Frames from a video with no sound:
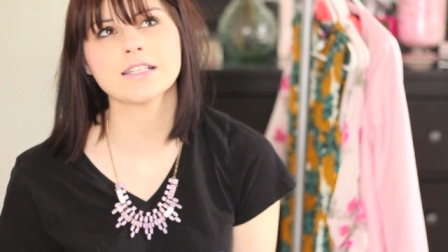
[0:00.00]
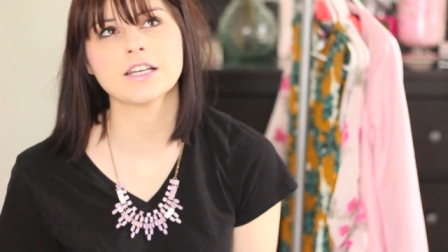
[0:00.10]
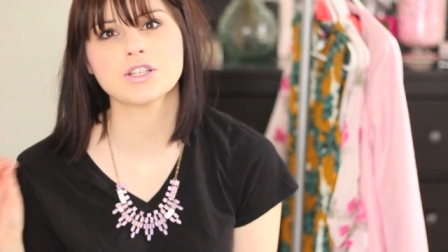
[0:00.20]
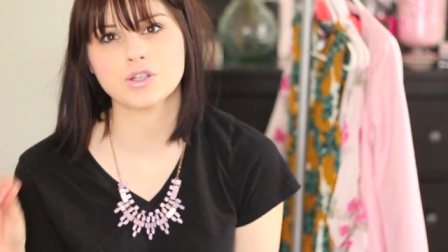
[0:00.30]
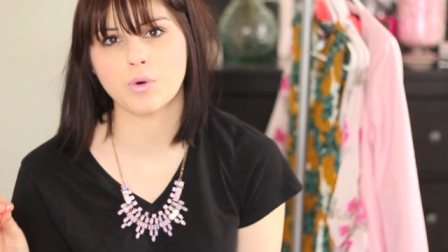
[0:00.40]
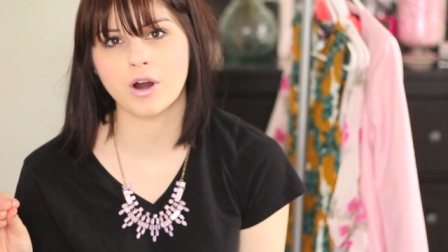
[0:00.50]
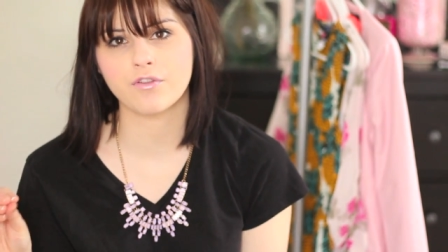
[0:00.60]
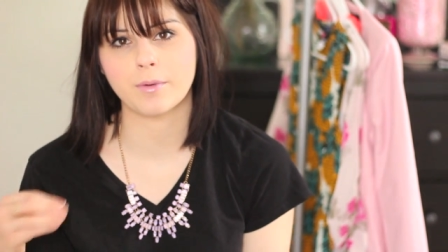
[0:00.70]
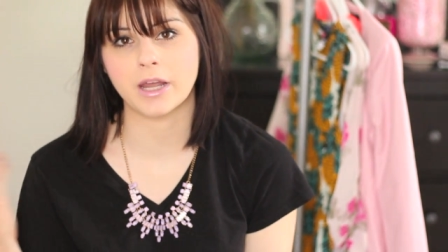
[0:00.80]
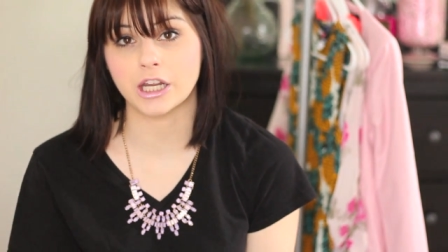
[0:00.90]
is a store
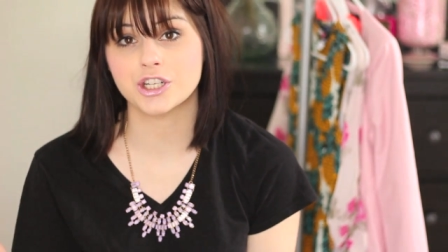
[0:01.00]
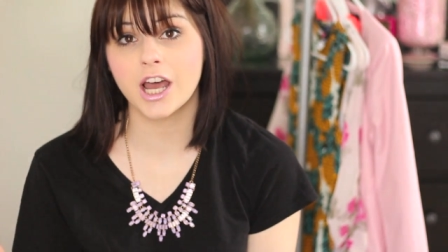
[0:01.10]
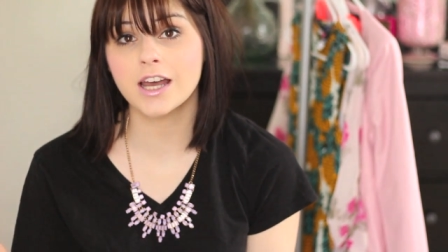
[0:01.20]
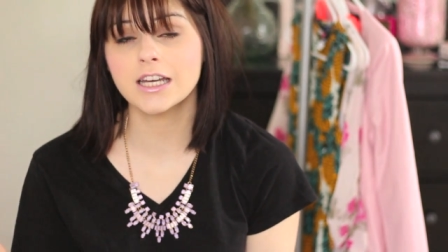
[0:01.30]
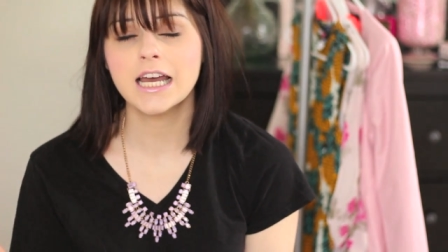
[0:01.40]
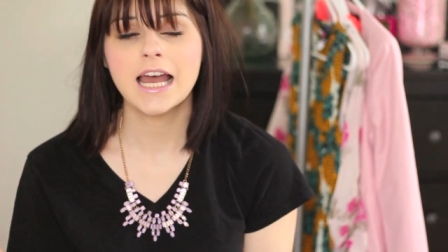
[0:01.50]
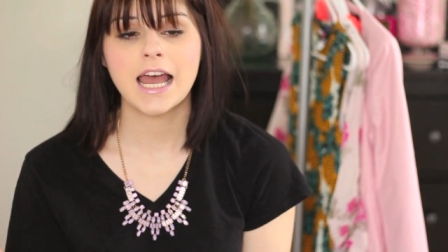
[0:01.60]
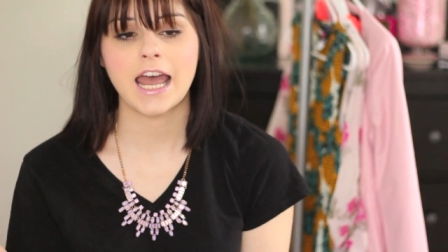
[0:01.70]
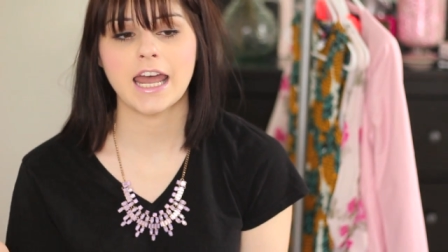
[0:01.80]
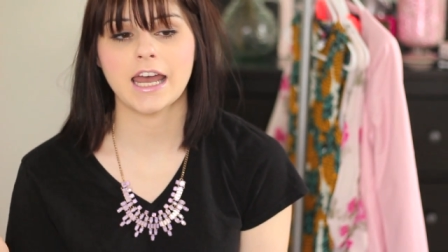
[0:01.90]
from Asia
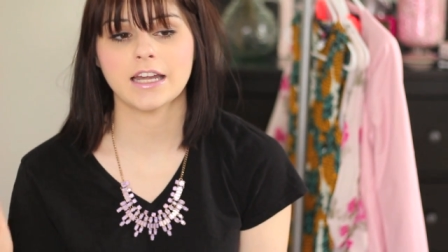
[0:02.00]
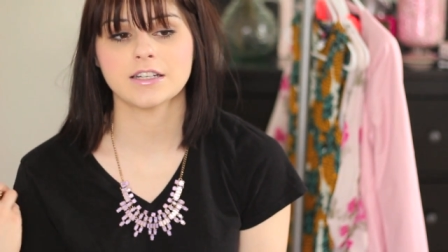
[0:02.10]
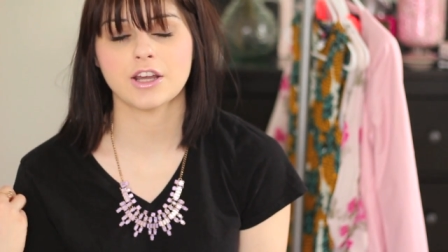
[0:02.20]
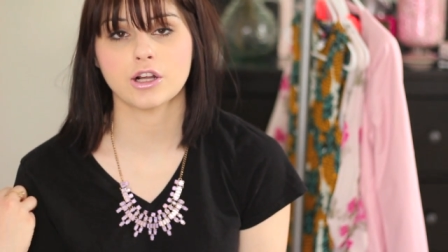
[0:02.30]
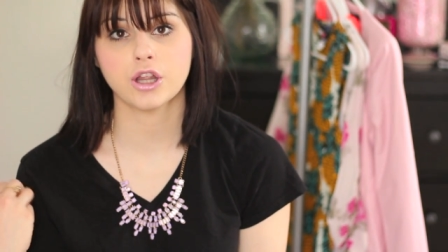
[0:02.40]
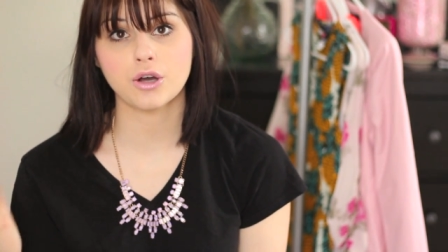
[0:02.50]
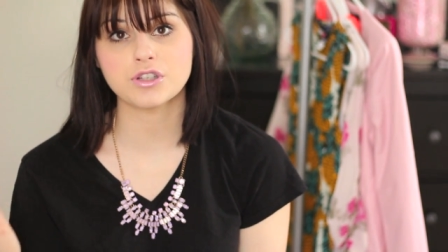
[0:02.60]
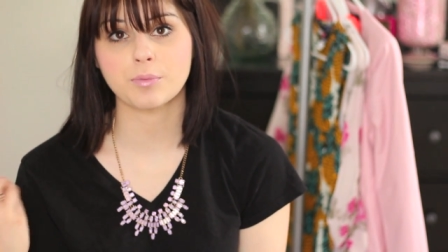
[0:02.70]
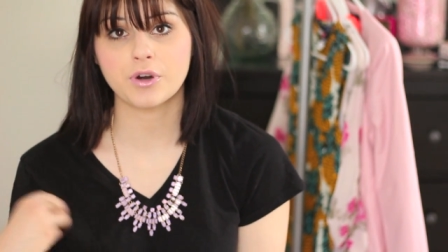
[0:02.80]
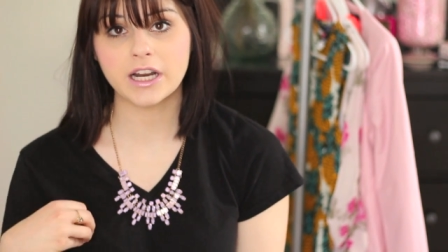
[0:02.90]
and their
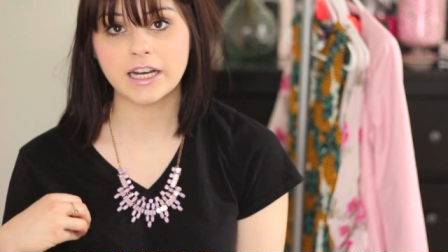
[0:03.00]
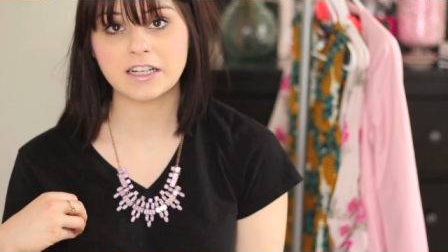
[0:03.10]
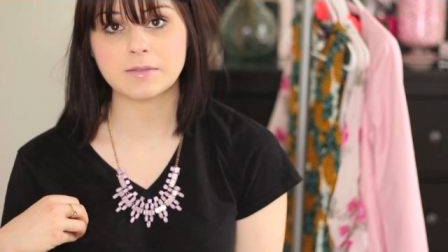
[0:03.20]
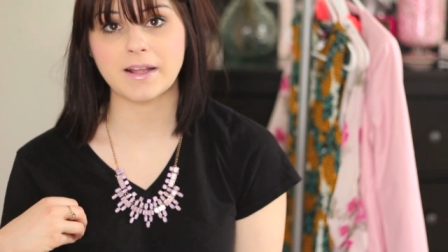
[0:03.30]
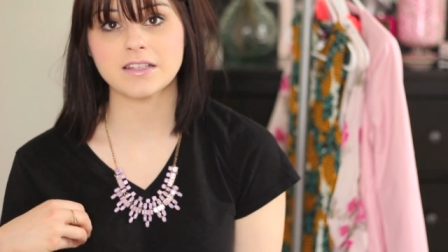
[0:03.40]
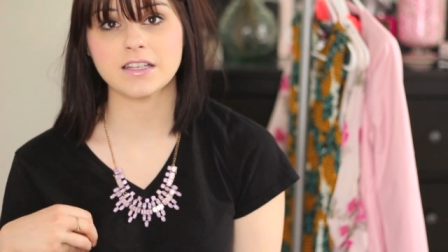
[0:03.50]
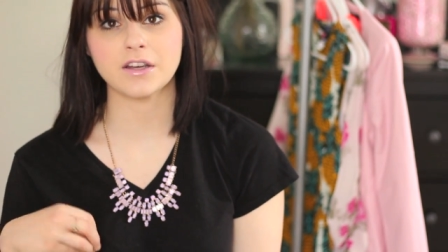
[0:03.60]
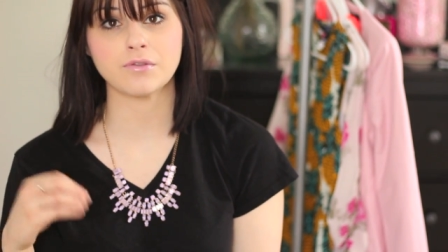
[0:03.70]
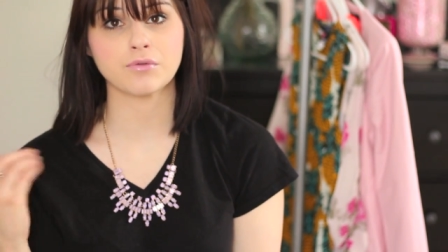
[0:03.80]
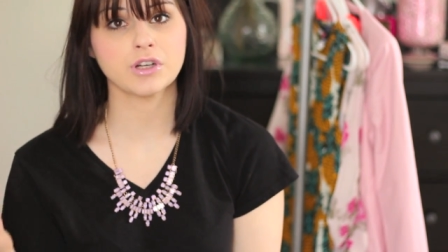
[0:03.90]
clothes are pretty
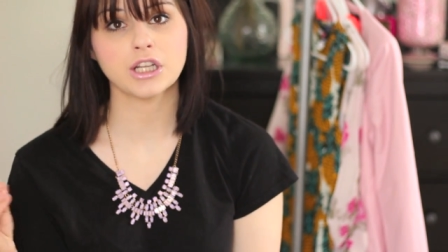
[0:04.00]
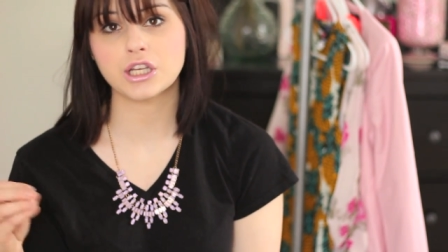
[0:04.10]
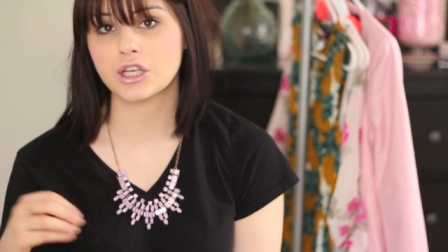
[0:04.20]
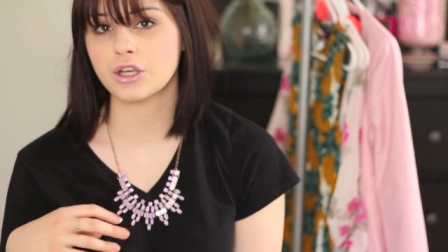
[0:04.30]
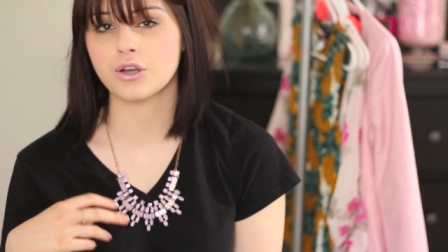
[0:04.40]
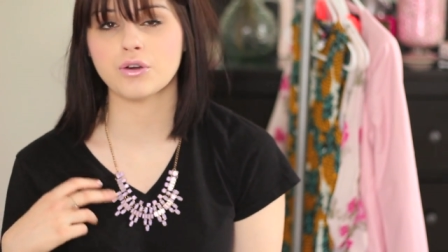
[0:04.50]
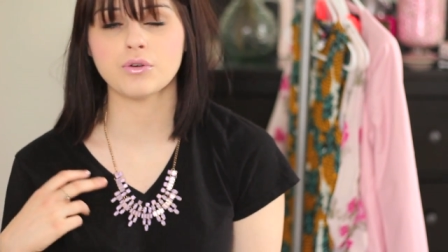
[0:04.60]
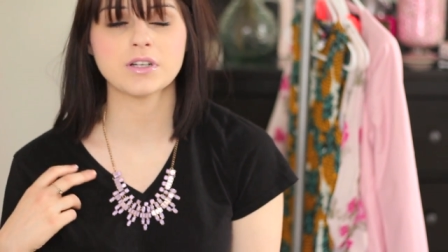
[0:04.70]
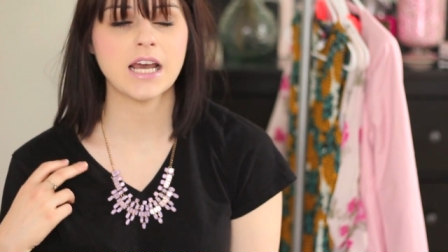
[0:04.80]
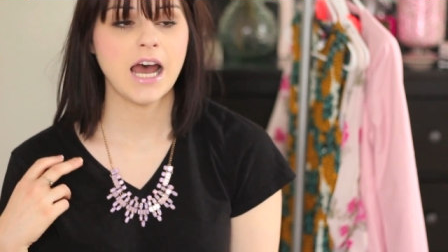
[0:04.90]
inexpensive, really
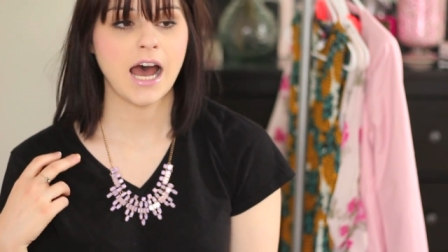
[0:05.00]
cute.